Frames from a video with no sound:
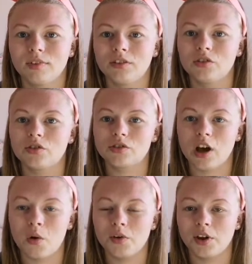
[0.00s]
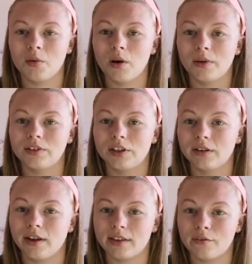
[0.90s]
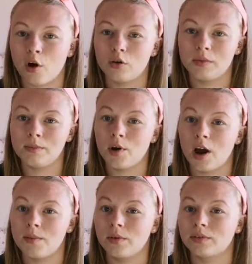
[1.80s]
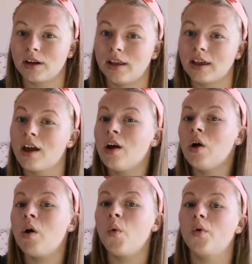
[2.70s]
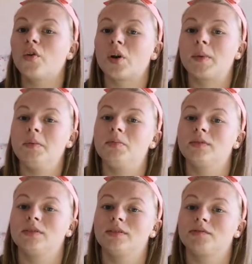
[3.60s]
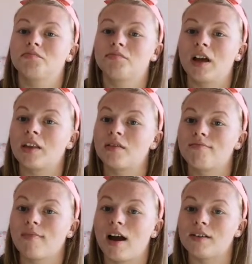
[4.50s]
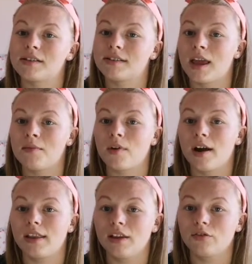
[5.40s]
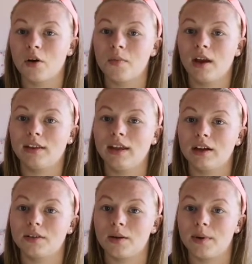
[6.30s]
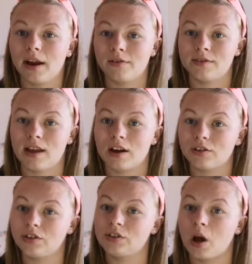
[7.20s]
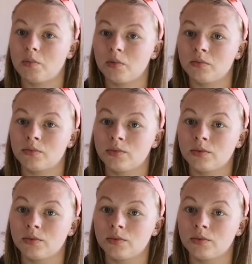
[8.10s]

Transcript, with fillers: like to just go and do what I want to do. Like they've always been behind me with that. Like what other people that has the same kind of things wrong with me, I think their parents actually stopped them